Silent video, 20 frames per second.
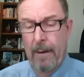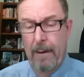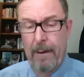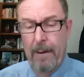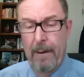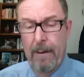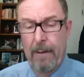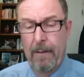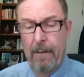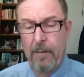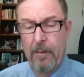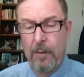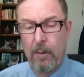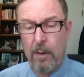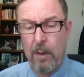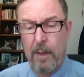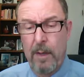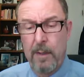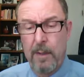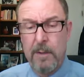
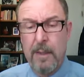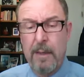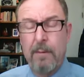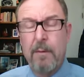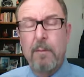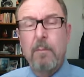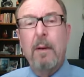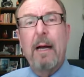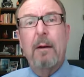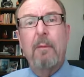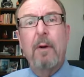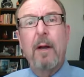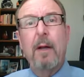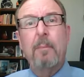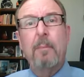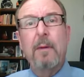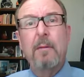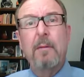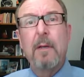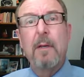Authority is given by
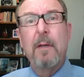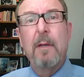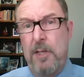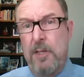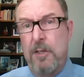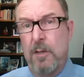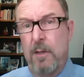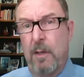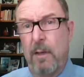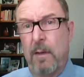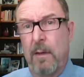reputation,